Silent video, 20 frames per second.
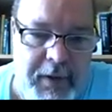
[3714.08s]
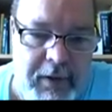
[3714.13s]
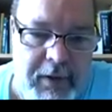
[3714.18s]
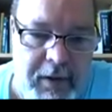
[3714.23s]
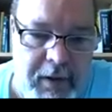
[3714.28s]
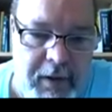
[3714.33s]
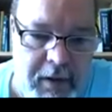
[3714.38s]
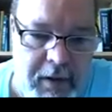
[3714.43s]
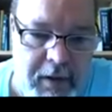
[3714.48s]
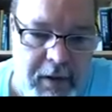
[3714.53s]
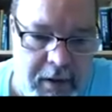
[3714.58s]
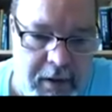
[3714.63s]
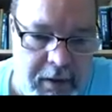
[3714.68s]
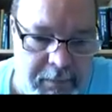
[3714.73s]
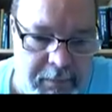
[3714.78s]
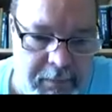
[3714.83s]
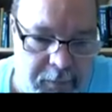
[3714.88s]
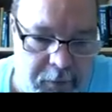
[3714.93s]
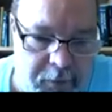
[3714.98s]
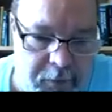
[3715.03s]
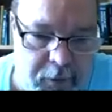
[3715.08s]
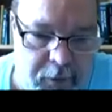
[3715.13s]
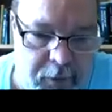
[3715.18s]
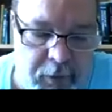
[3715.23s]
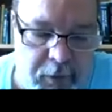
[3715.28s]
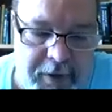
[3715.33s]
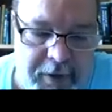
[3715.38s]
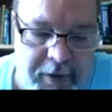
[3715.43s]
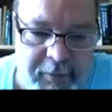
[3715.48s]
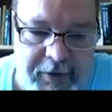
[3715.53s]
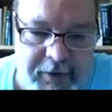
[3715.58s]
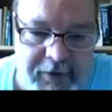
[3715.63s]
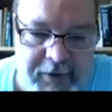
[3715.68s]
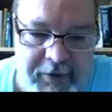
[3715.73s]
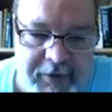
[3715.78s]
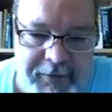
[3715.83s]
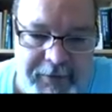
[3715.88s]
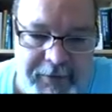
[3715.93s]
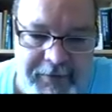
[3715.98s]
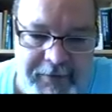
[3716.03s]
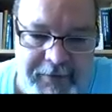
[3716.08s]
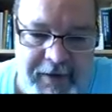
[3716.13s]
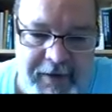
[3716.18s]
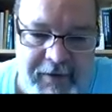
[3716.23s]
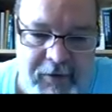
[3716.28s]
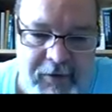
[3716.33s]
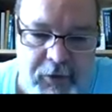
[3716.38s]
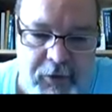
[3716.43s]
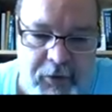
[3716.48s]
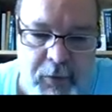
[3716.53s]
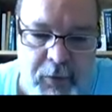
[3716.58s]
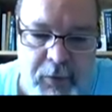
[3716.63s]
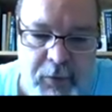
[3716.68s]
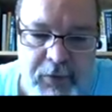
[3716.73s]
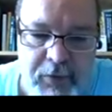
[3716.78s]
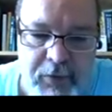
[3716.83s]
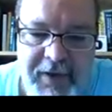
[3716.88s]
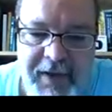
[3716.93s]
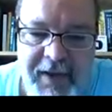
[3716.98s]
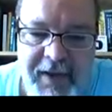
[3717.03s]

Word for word: uh, times 10 to the 15th joules.